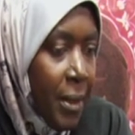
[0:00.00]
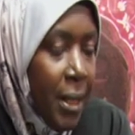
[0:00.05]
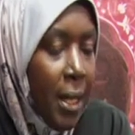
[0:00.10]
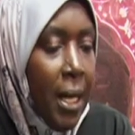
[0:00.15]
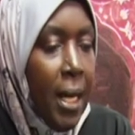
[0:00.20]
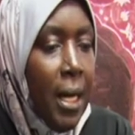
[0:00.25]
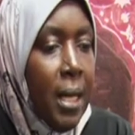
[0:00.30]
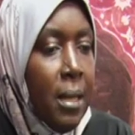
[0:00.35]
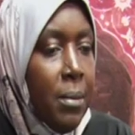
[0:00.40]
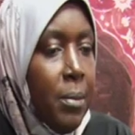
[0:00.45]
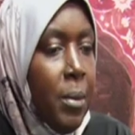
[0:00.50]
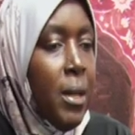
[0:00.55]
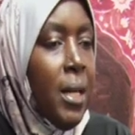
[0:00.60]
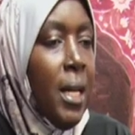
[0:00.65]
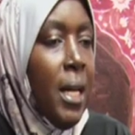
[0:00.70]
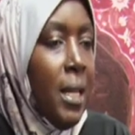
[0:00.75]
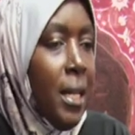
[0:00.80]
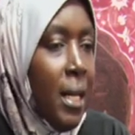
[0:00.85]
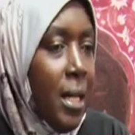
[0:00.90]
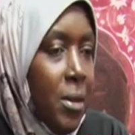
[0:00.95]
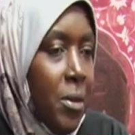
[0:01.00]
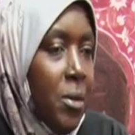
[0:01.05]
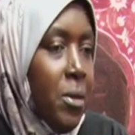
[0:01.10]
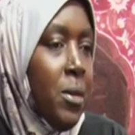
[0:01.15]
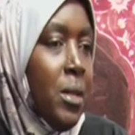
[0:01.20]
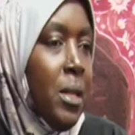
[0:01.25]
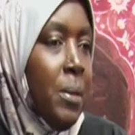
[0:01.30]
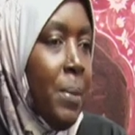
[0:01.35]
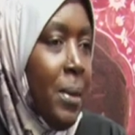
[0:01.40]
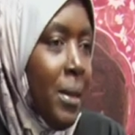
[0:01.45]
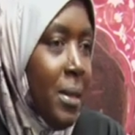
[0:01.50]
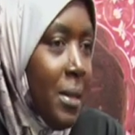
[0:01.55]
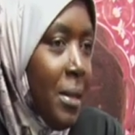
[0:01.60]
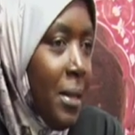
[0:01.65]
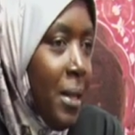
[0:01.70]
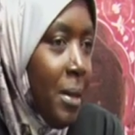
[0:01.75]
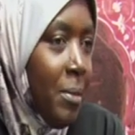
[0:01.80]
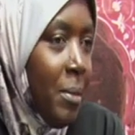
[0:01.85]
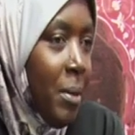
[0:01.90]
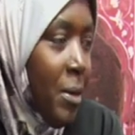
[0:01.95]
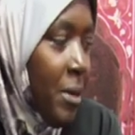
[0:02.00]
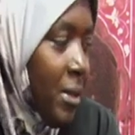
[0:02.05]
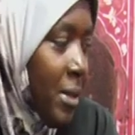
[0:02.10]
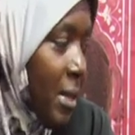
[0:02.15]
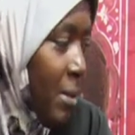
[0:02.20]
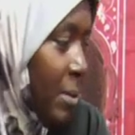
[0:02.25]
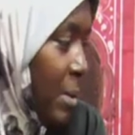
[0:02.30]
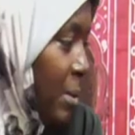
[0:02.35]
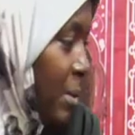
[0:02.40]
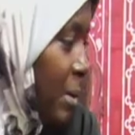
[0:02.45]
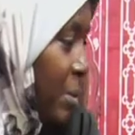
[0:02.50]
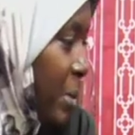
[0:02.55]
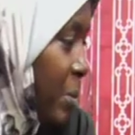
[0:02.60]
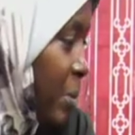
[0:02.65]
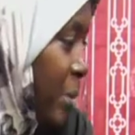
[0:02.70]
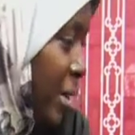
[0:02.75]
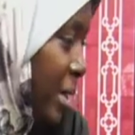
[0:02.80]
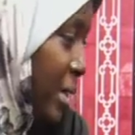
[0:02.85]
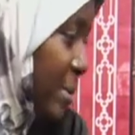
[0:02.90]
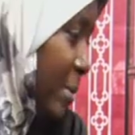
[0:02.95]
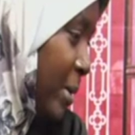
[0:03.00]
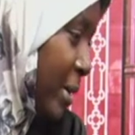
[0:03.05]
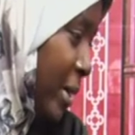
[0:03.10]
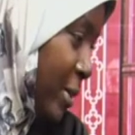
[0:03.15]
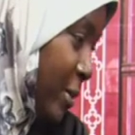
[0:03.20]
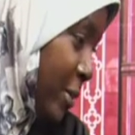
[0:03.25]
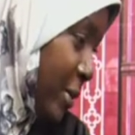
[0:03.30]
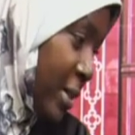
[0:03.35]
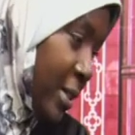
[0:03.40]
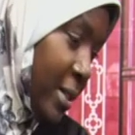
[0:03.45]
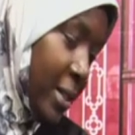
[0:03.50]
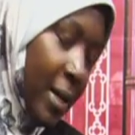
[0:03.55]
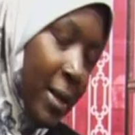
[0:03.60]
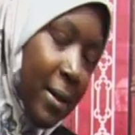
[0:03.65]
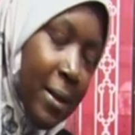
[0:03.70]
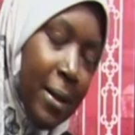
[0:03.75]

And Buganda has also surpassed that, because the Mamba people get married to each other.